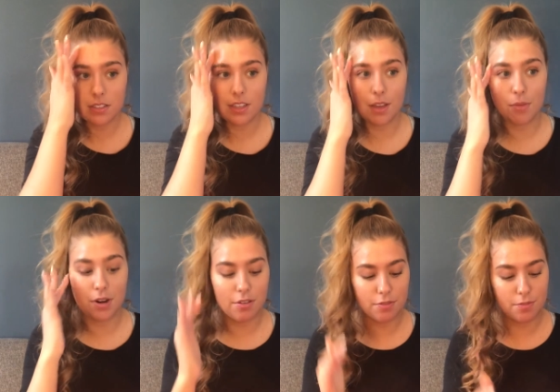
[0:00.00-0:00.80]
to get
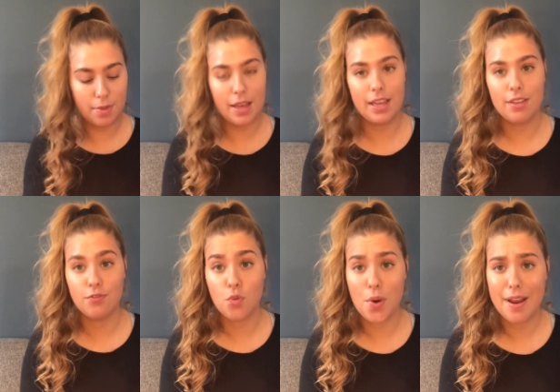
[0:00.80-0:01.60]
rid of my
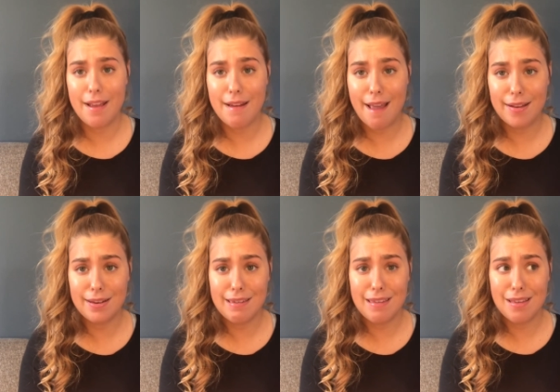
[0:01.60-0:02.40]
forehead
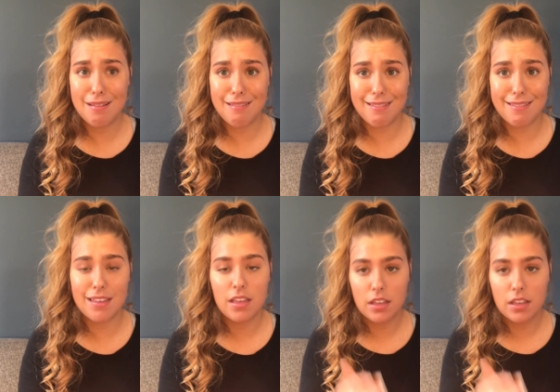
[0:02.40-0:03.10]
acne. And